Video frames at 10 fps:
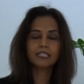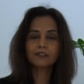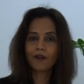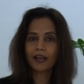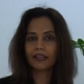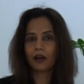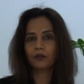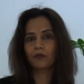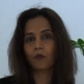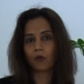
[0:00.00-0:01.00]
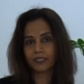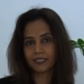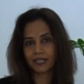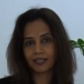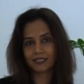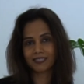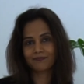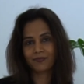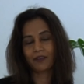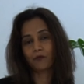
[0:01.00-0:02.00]
Let's find out what it
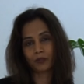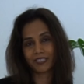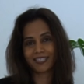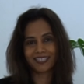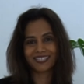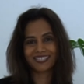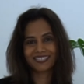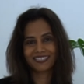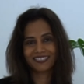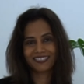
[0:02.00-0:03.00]
does and what it is.